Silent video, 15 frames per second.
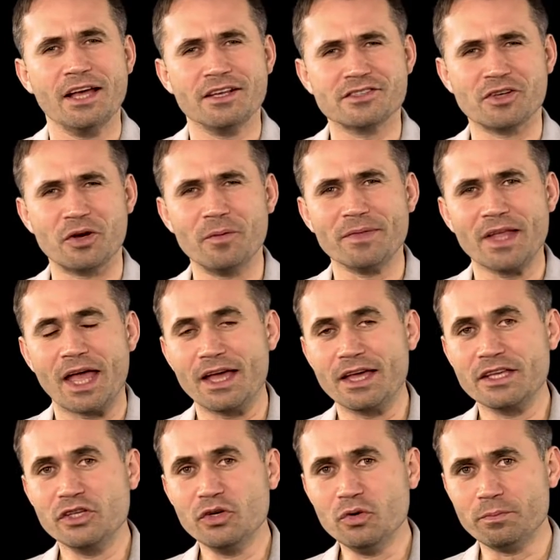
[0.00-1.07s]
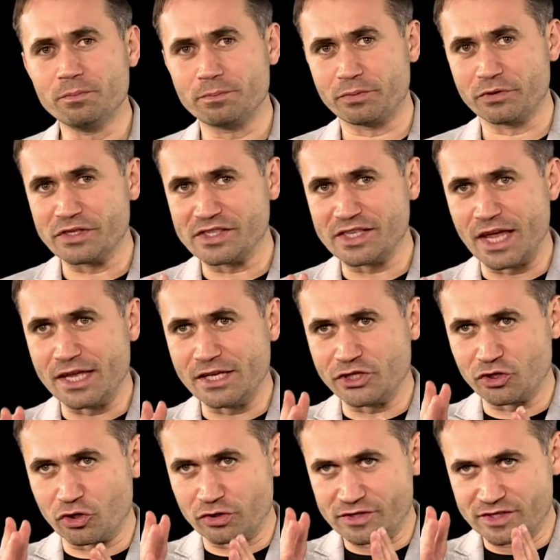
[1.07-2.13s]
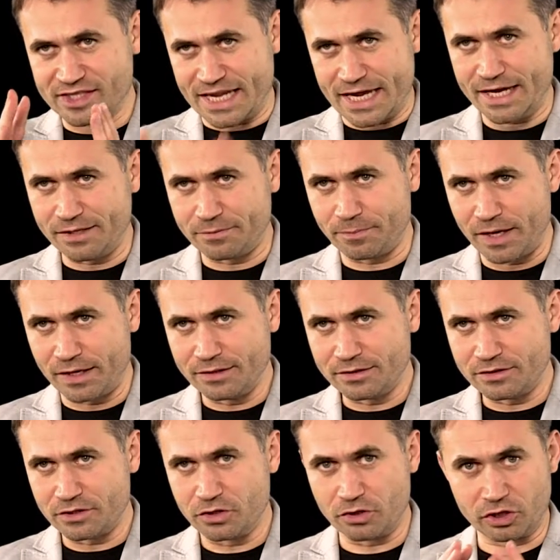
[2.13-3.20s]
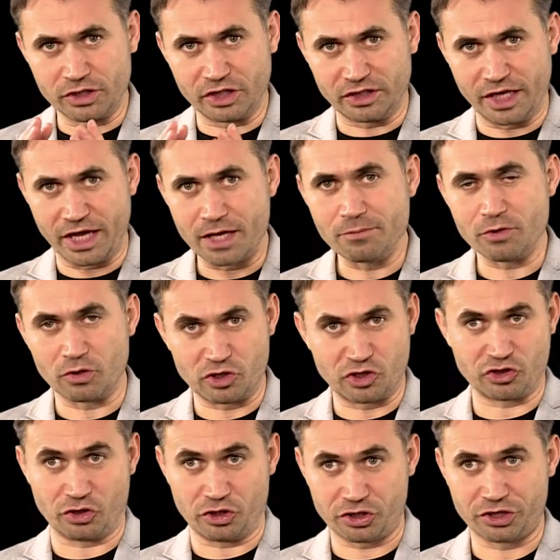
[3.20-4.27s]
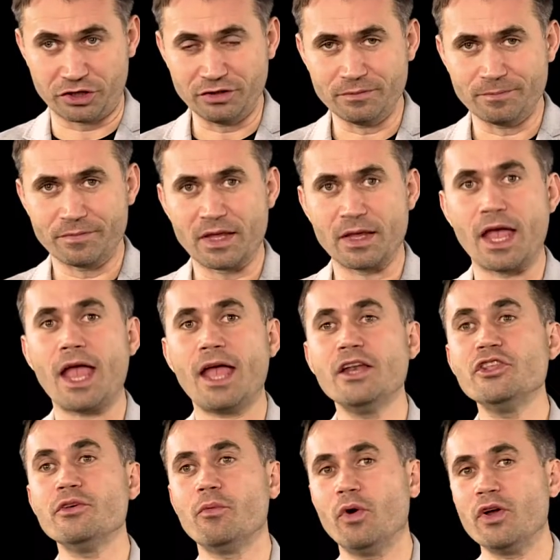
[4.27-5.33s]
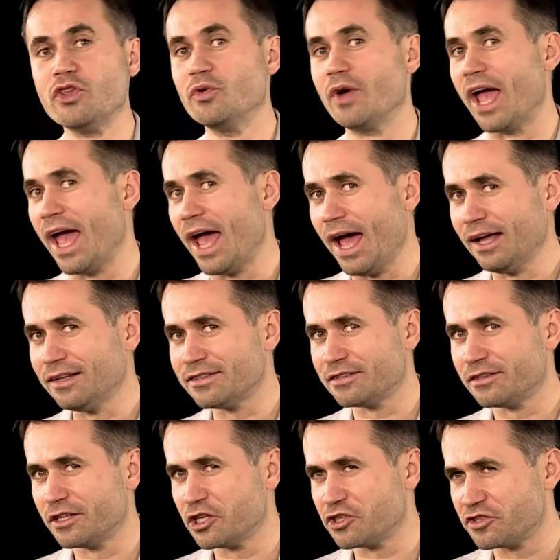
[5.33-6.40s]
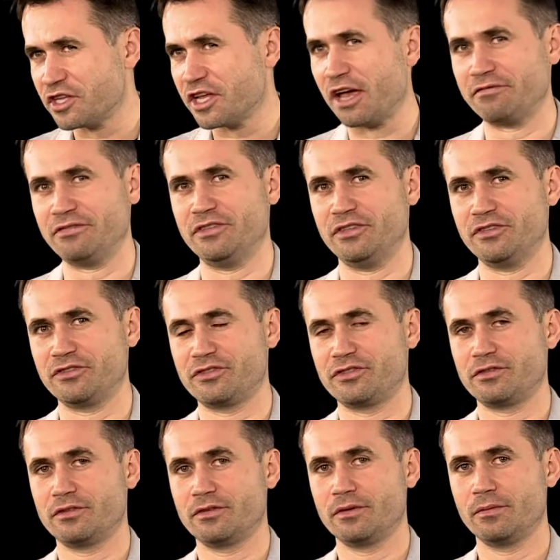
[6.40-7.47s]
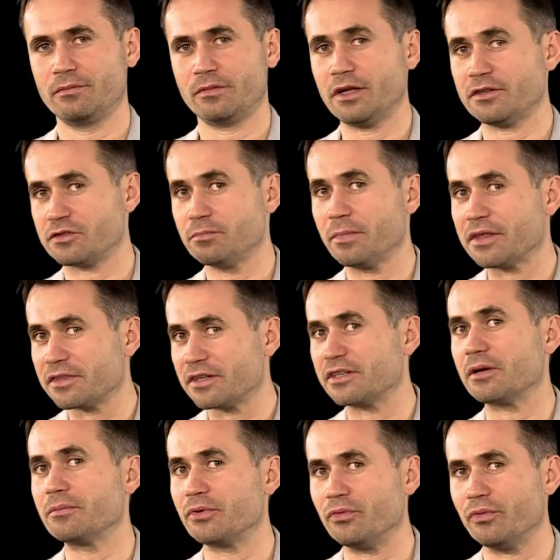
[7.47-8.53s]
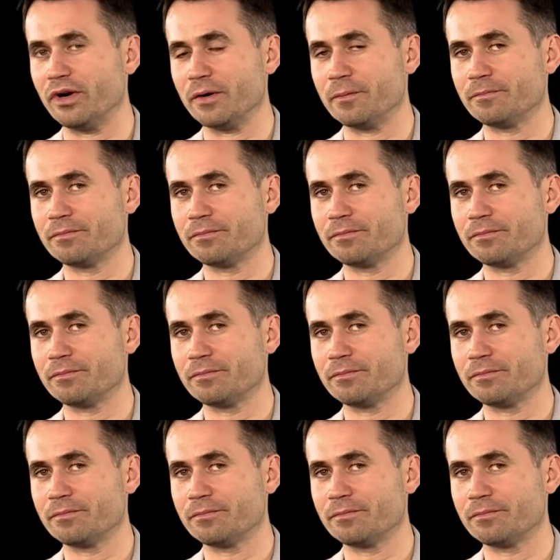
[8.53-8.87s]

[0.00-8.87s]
So you present your statement, your claim, your assertion, and what you add is the evidence. That's method number 1.